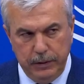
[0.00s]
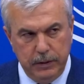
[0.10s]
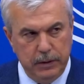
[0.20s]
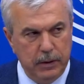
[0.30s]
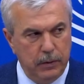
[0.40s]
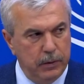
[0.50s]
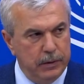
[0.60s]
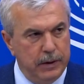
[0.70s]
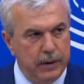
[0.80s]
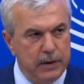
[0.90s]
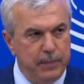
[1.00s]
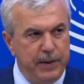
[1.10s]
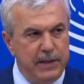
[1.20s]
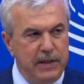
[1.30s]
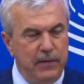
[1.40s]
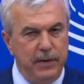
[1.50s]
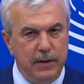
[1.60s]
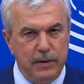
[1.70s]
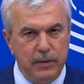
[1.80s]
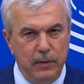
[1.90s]
Didn't go on the
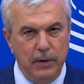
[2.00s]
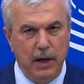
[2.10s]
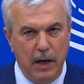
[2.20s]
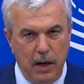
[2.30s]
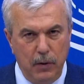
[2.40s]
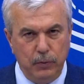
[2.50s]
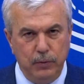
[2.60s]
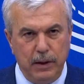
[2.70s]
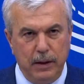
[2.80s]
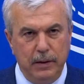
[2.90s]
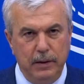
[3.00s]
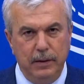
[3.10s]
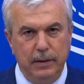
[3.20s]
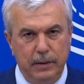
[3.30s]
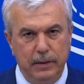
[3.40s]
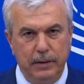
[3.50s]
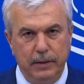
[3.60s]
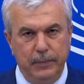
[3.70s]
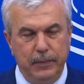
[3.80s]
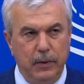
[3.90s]
specifics on how to tackle uh,